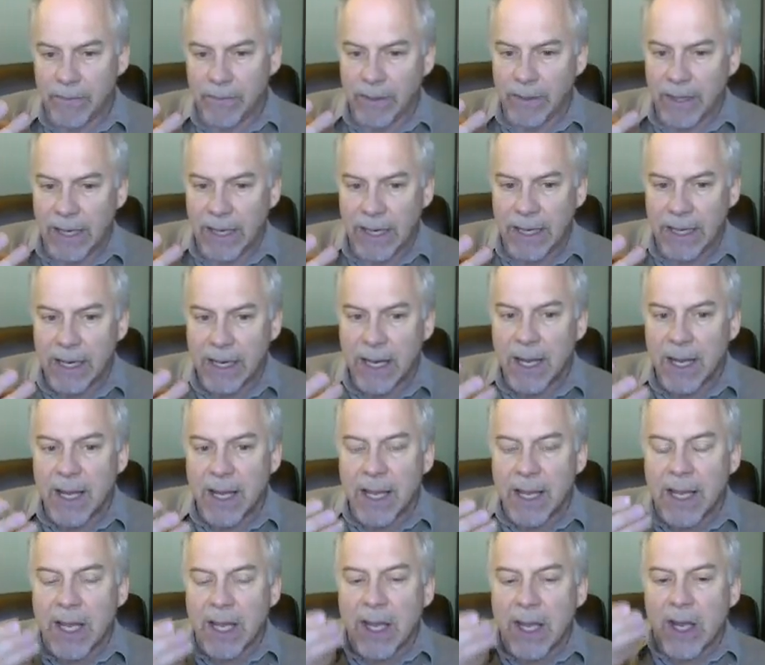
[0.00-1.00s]
Okay,
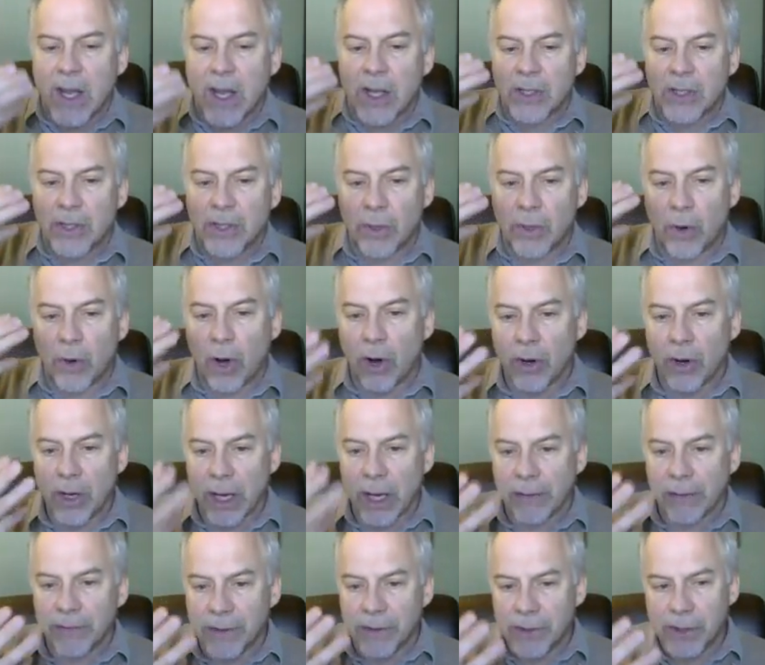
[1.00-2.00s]
so all
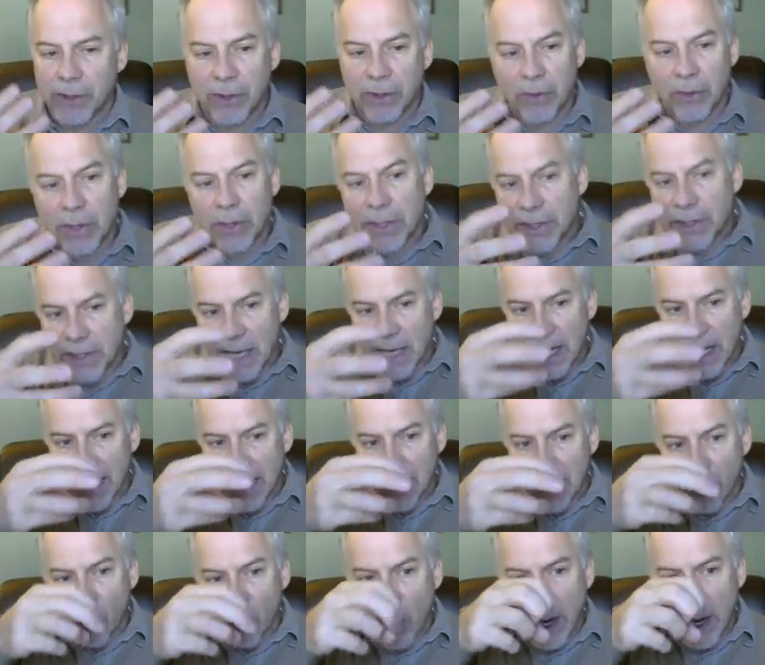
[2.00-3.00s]
you have to do is
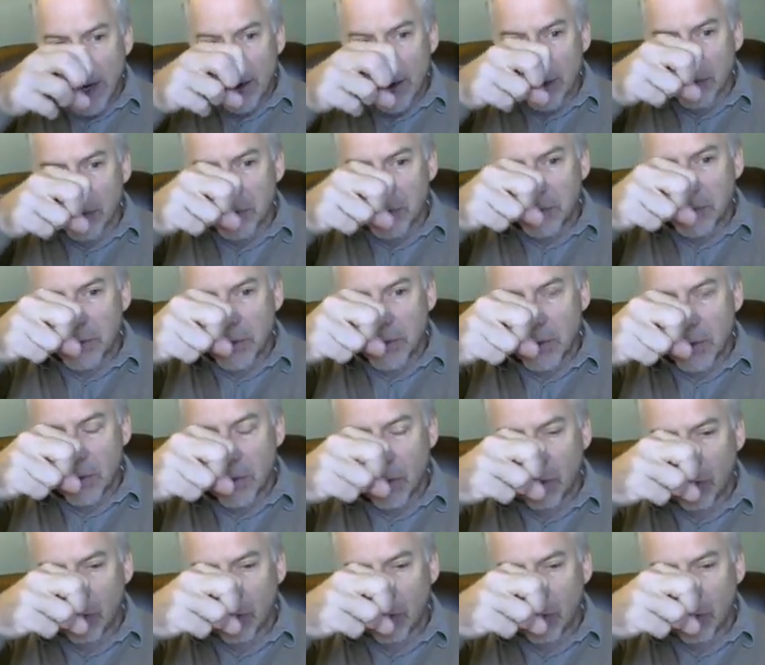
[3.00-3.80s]
take away those